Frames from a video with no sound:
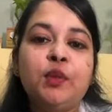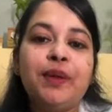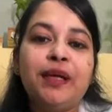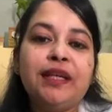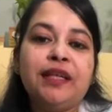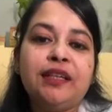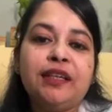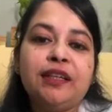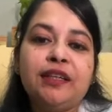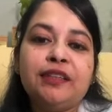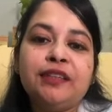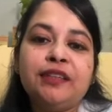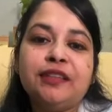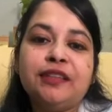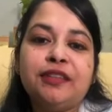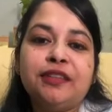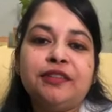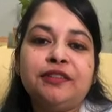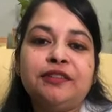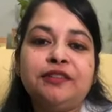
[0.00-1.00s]
Wait
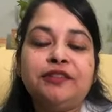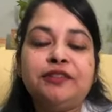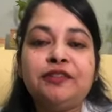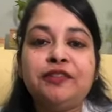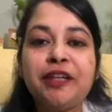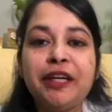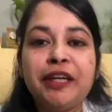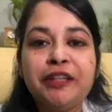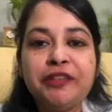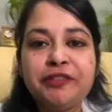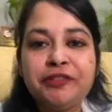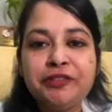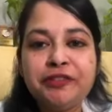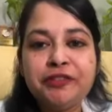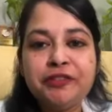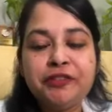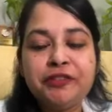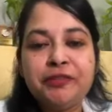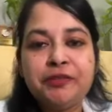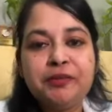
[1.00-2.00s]
another 5-10
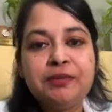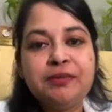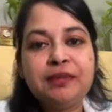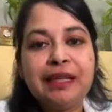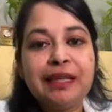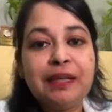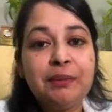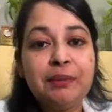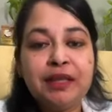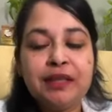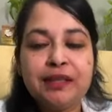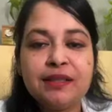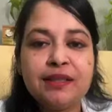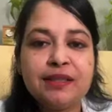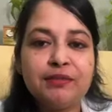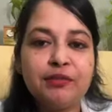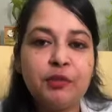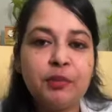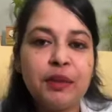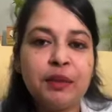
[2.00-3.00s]

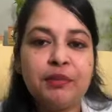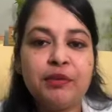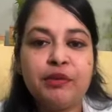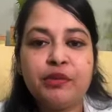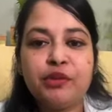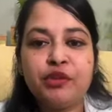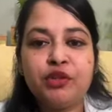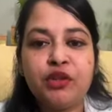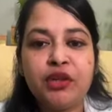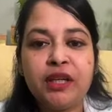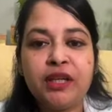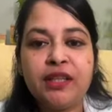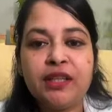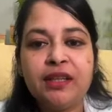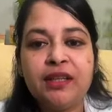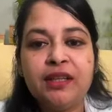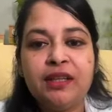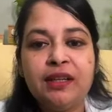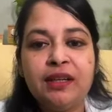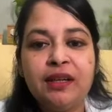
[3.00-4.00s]
minutes for people to
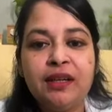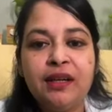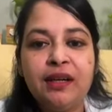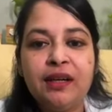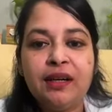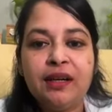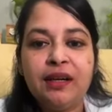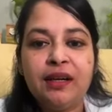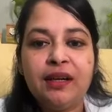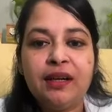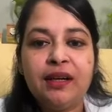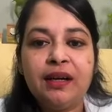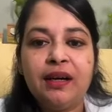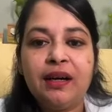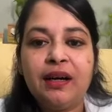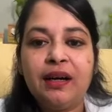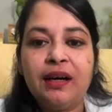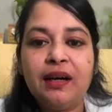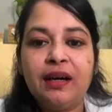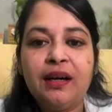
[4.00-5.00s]

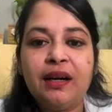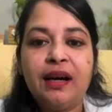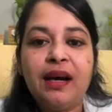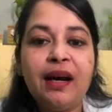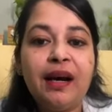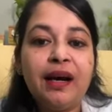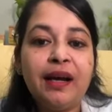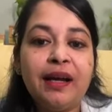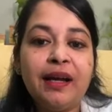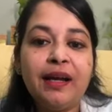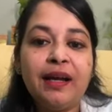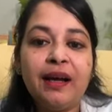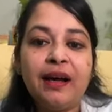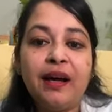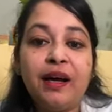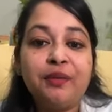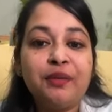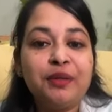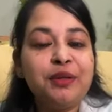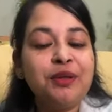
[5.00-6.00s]
join. Hi,
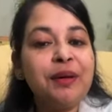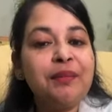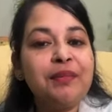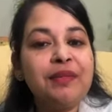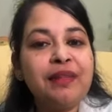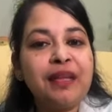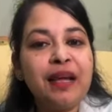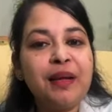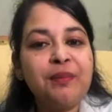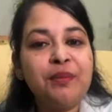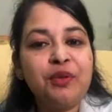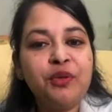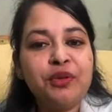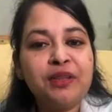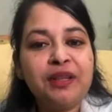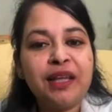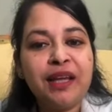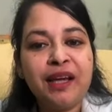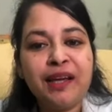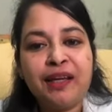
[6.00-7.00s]
how are you? I'm
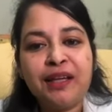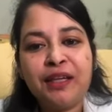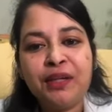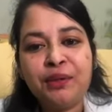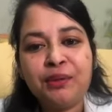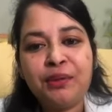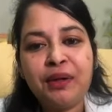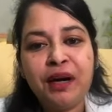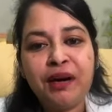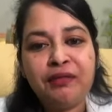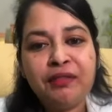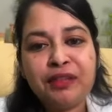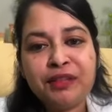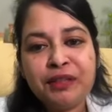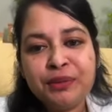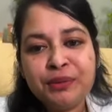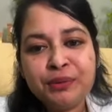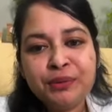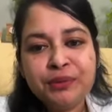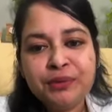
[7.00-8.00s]
good, thank you. How are
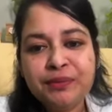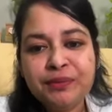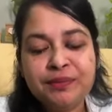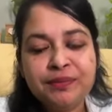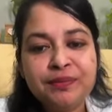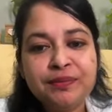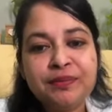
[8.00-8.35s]
you?